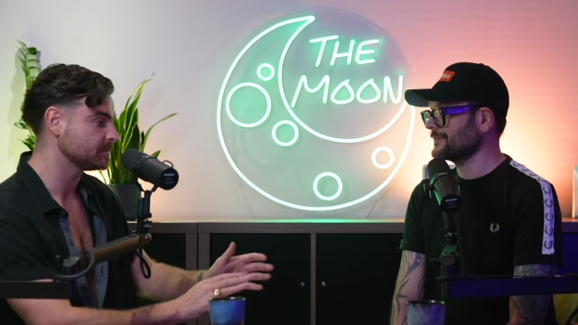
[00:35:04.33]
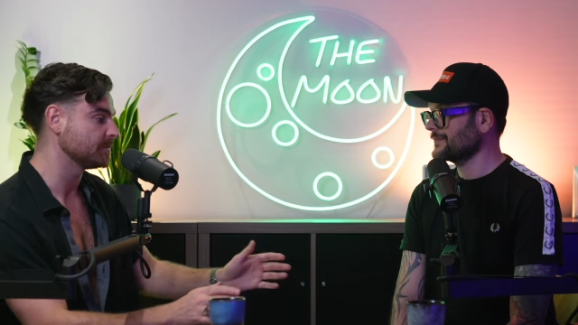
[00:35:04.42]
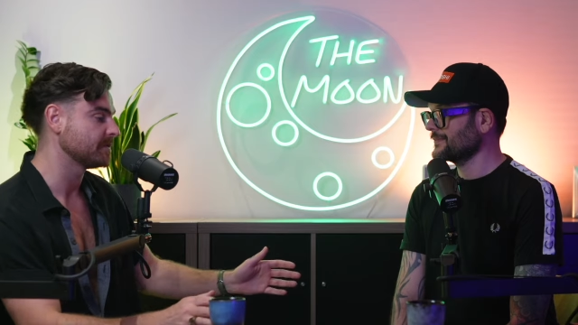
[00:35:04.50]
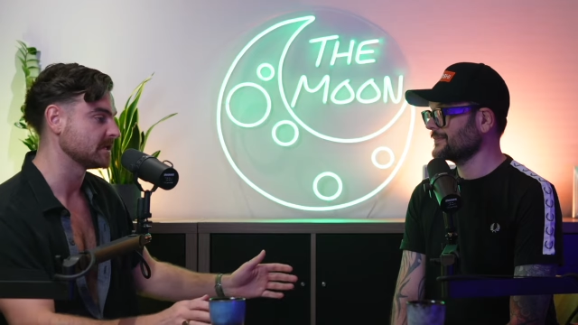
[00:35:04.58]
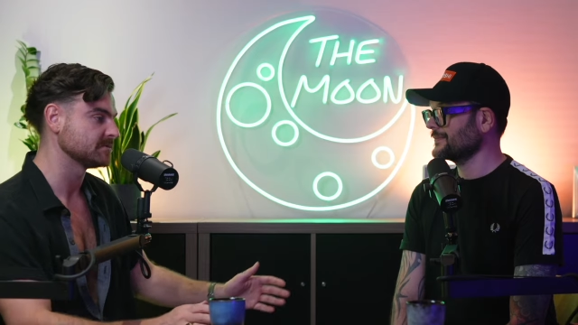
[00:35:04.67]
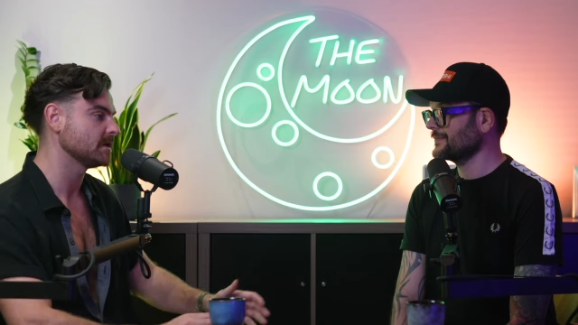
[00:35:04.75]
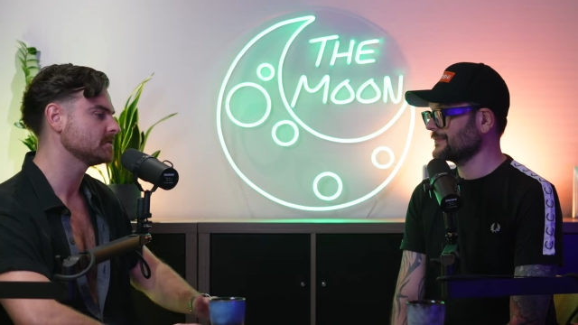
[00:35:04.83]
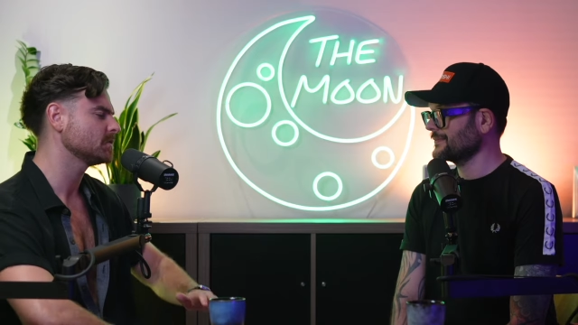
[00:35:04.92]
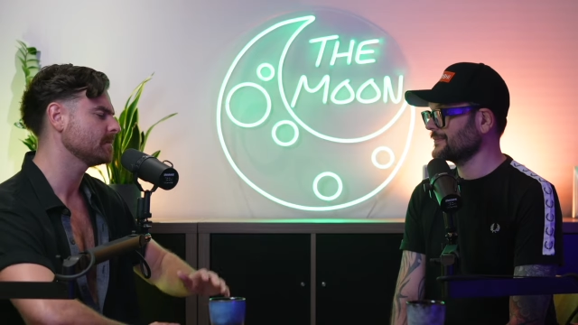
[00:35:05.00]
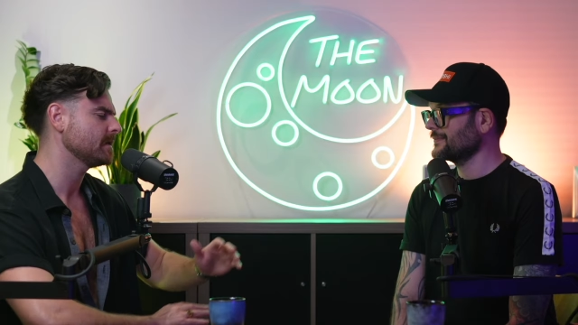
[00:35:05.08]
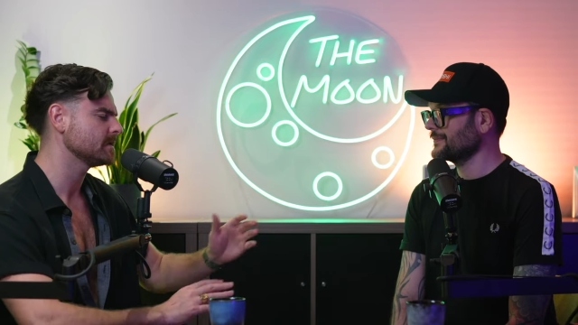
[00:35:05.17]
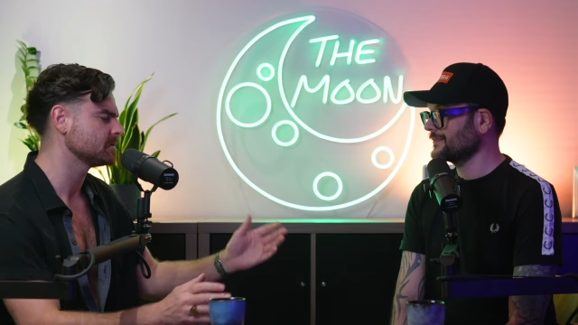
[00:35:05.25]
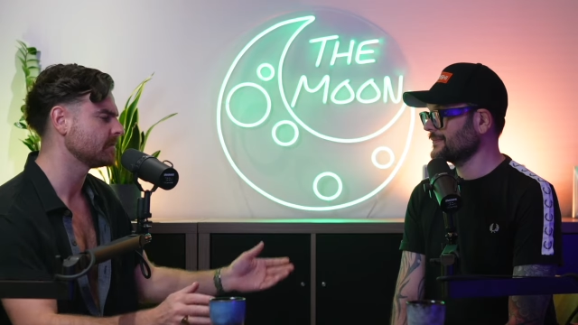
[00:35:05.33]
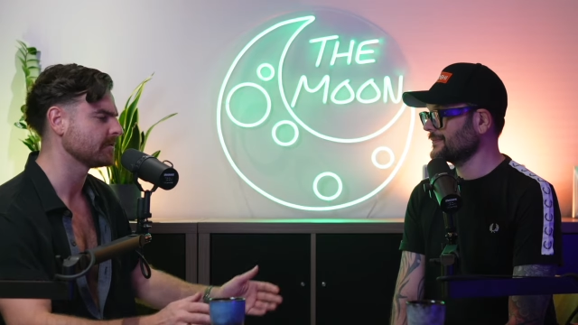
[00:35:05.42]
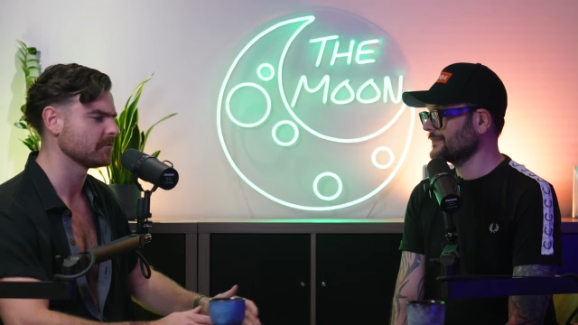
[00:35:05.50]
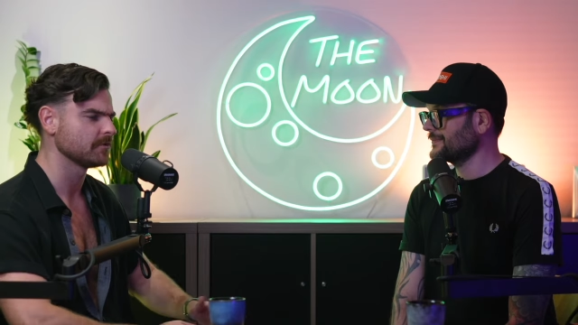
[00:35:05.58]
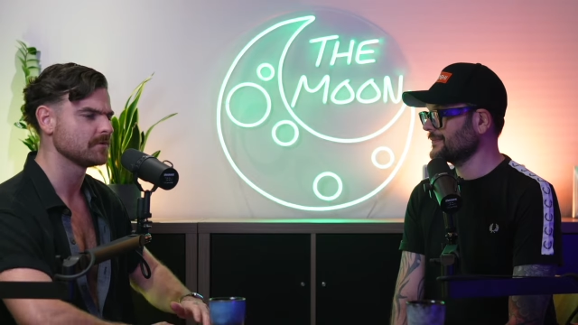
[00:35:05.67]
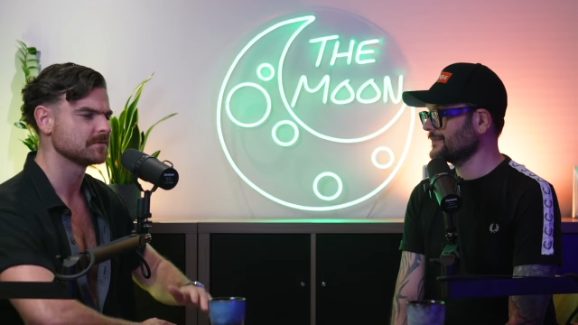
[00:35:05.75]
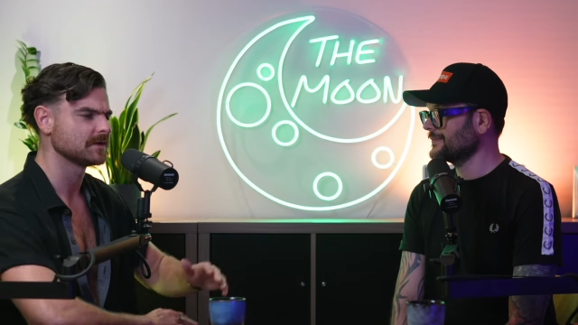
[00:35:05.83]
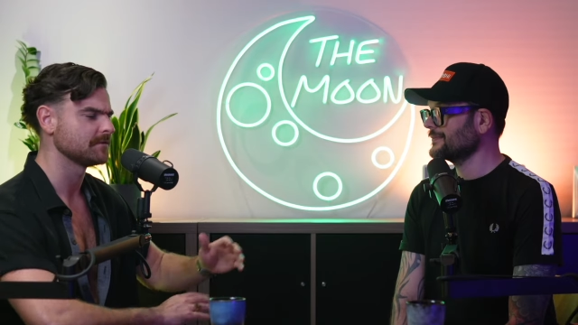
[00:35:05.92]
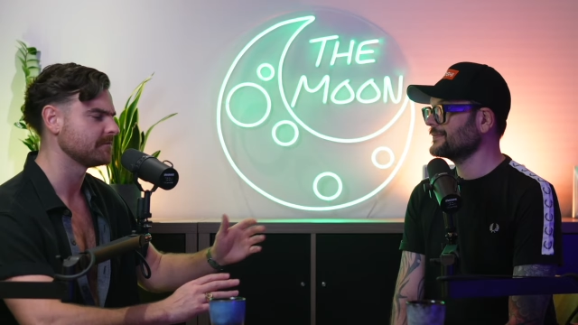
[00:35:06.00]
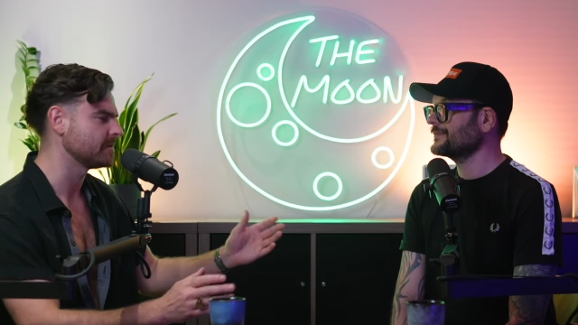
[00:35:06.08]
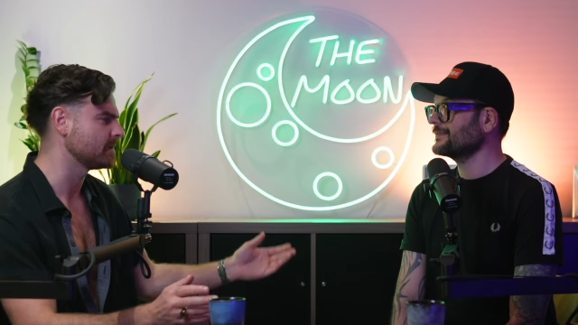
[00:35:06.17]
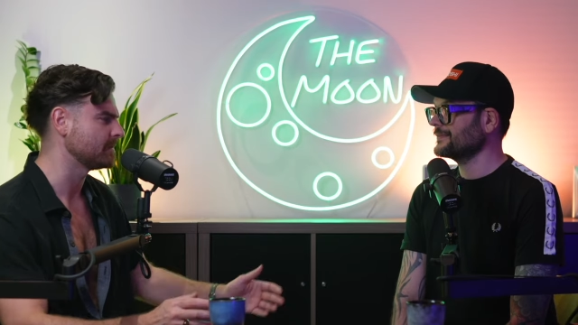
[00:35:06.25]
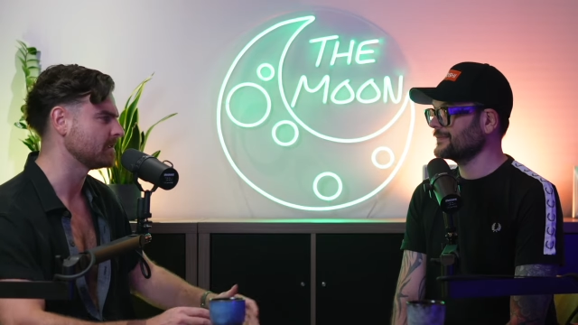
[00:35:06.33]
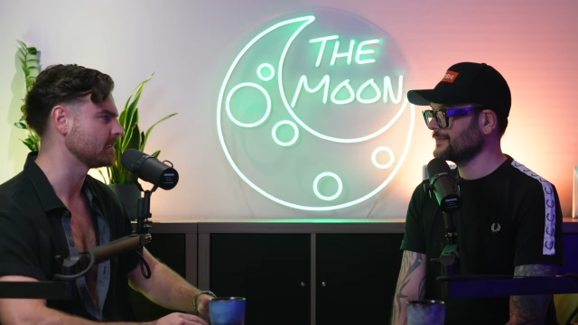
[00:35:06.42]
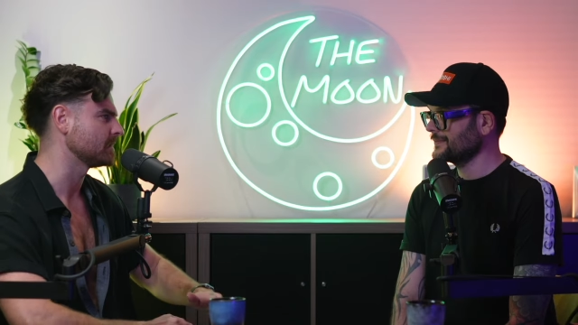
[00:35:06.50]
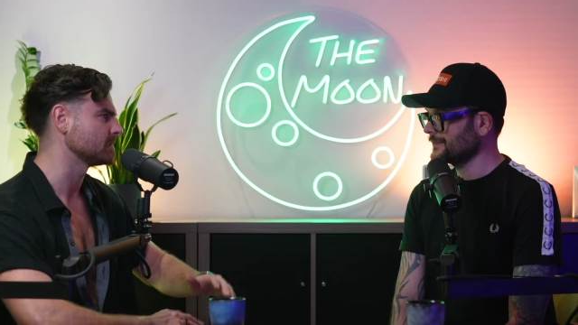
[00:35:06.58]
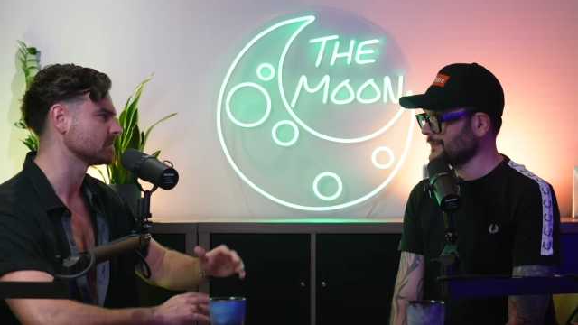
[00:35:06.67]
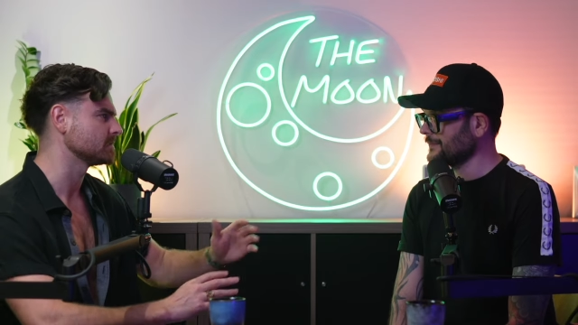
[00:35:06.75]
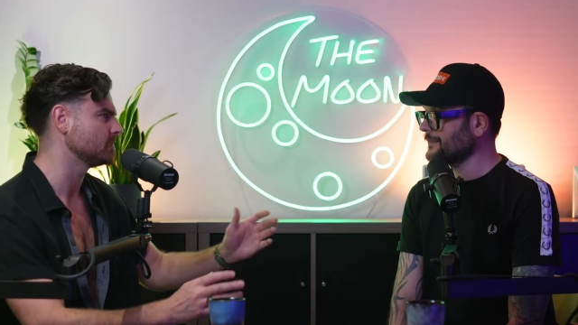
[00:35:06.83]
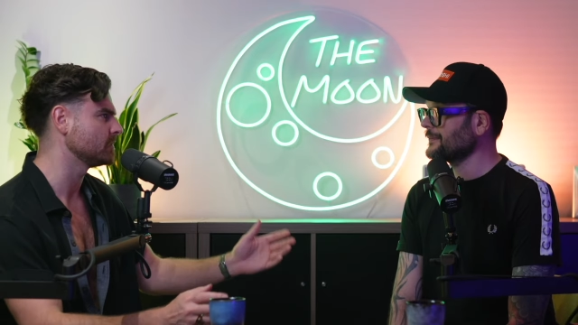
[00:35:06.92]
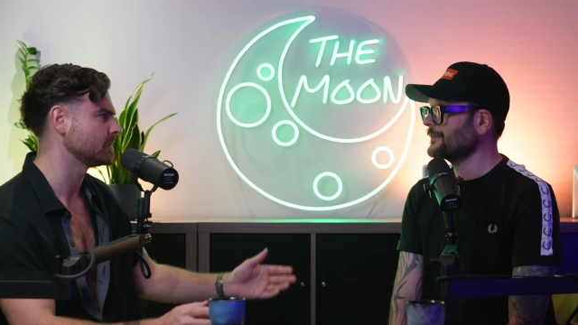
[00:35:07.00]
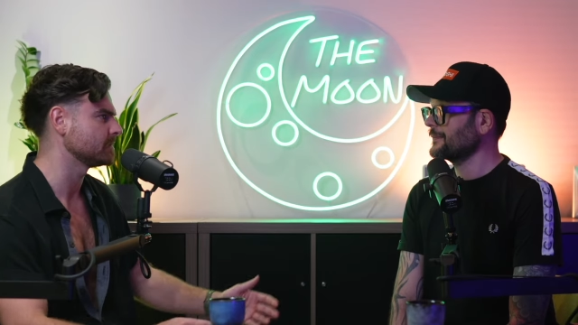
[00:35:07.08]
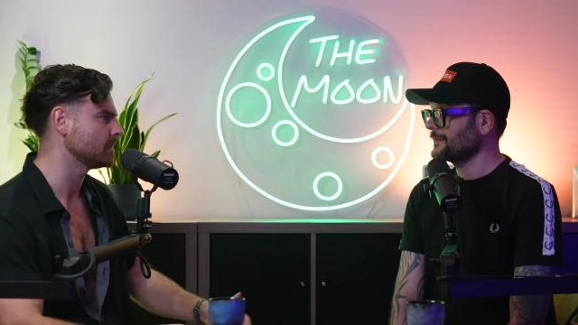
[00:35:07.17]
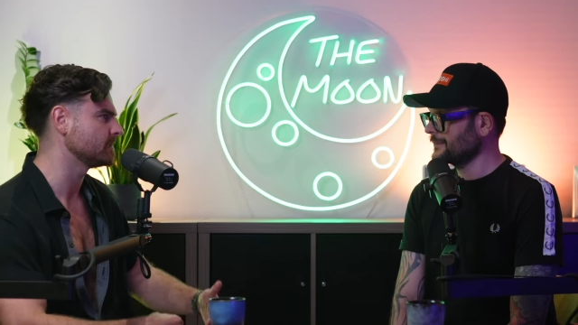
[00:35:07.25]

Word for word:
Speaker 1: multiple things well, i talk about this in my groups i have vip things i talk